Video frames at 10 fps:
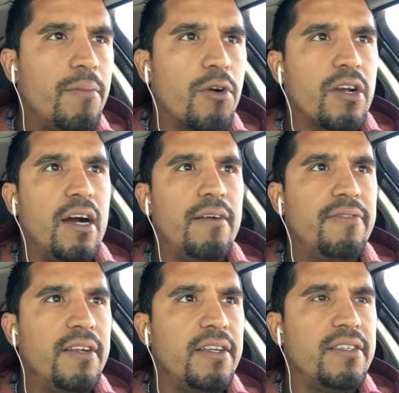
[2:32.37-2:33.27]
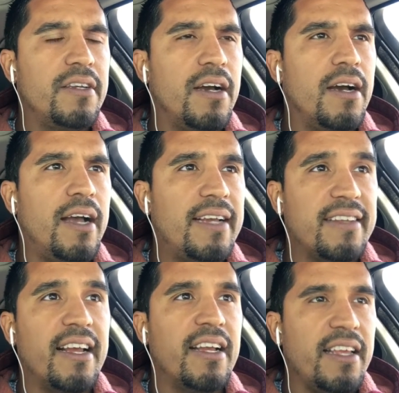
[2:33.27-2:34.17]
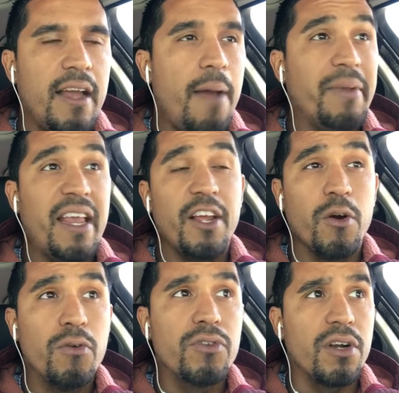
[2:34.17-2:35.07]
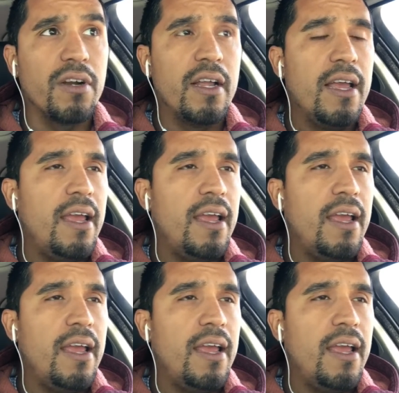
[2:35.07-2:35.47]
more confident as I'm getting older.